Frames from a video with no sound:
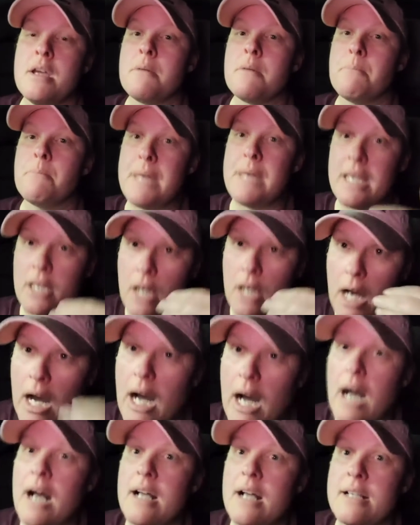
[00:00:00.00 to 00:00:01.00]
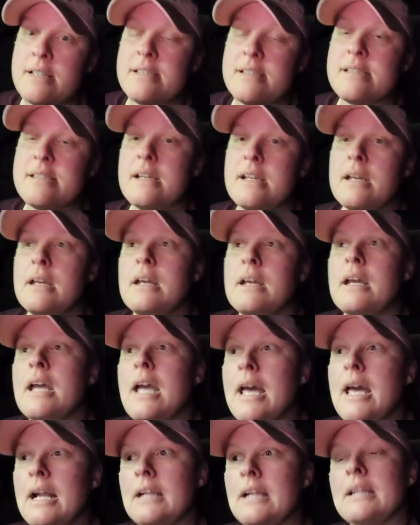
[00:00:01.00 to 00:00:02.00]
because
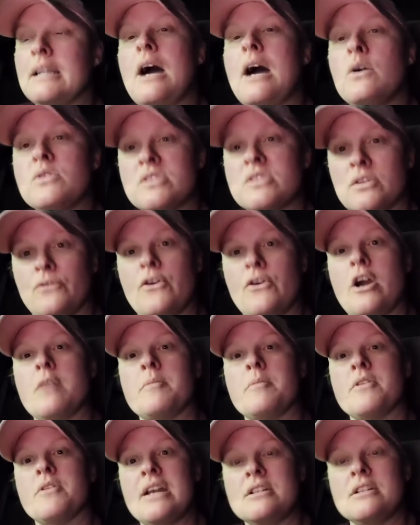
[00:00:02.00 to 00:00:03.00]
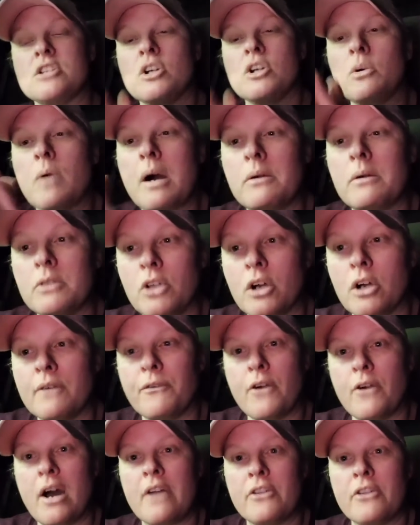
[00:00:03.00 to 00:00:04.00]
it allows the farmer then to go out and look
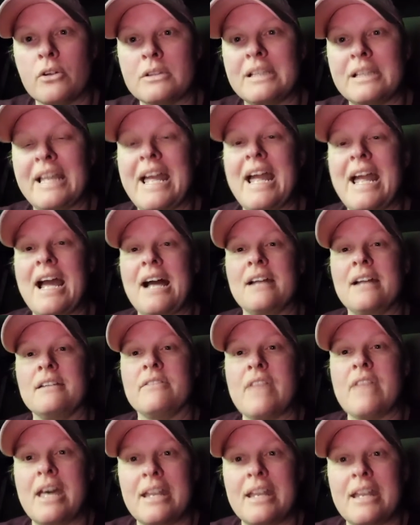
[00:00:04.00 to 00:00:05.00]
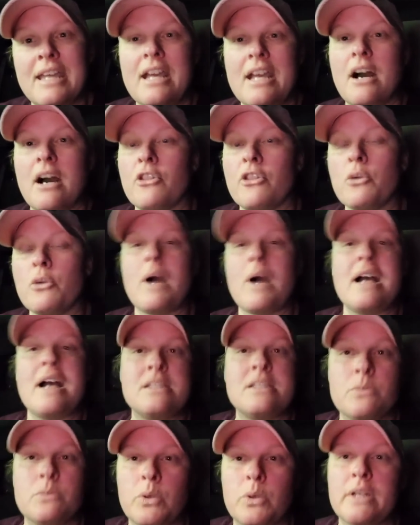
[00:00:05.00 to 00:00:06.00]
for other land that he
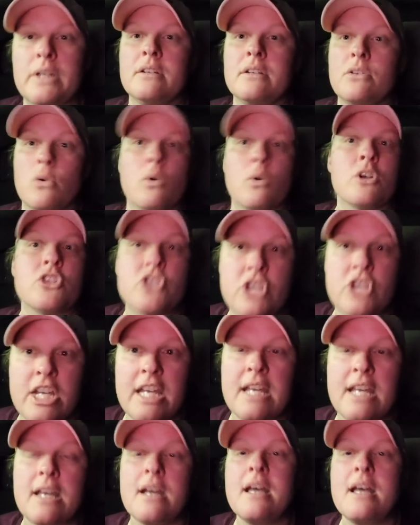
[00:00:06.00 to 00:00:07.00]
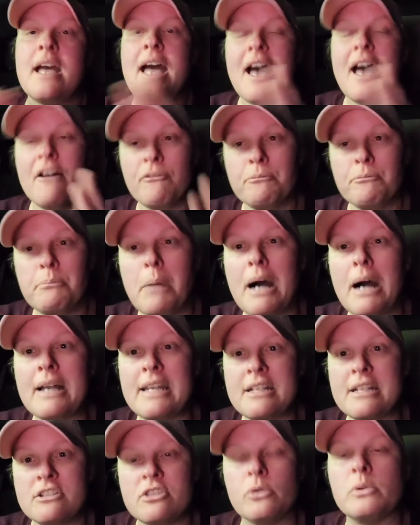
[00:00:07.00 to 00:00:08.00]
otherwise wouldn't or she have
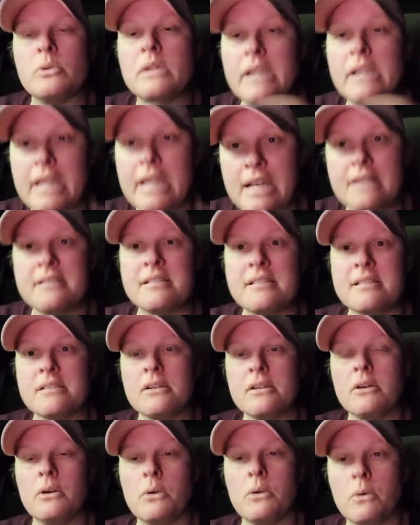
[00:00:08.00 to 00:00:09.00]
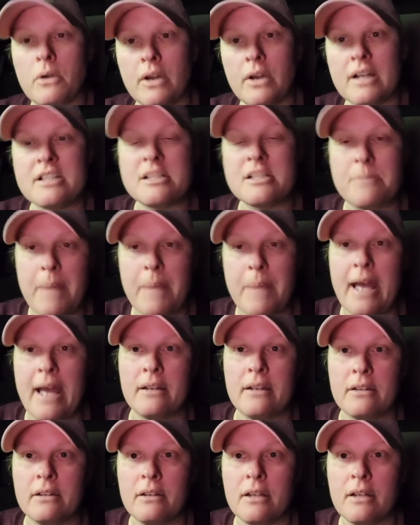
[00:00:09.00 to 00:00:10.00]
money to lease or
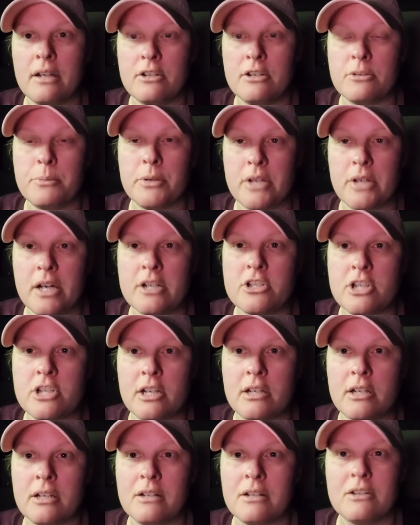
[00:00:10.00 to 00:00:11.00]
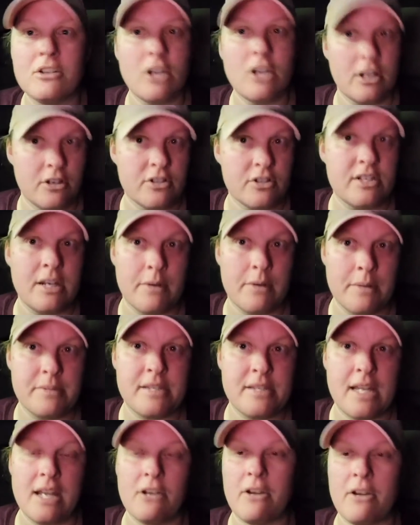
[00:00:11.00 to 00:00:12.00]
expand into production. Do you understand what I'm
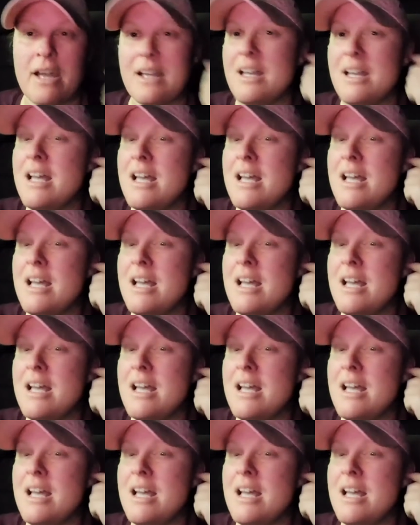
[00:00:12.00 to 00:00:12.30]
saying, Greg?